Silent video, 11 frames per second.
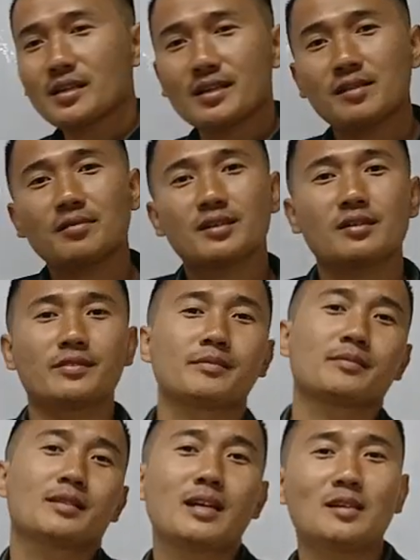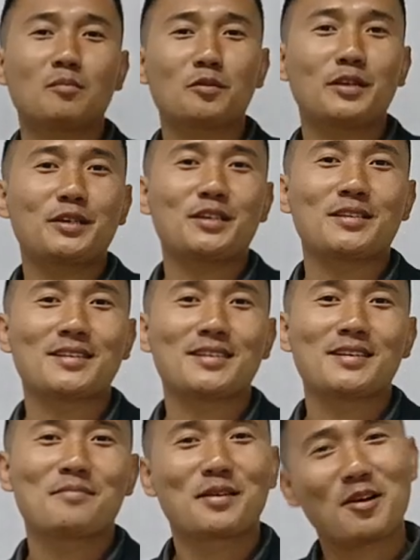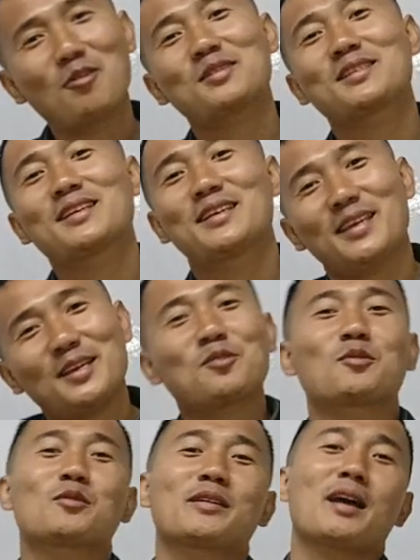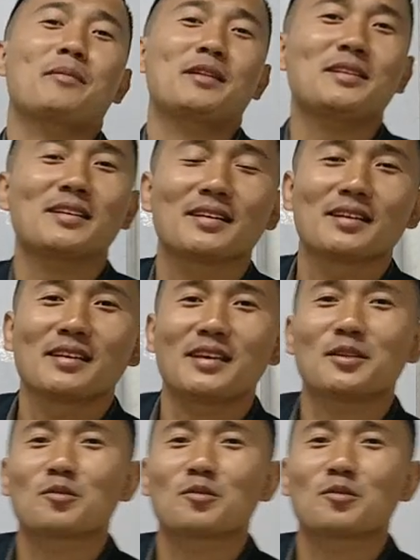the civil servant, not the politicians, because he is also a cabinet. He is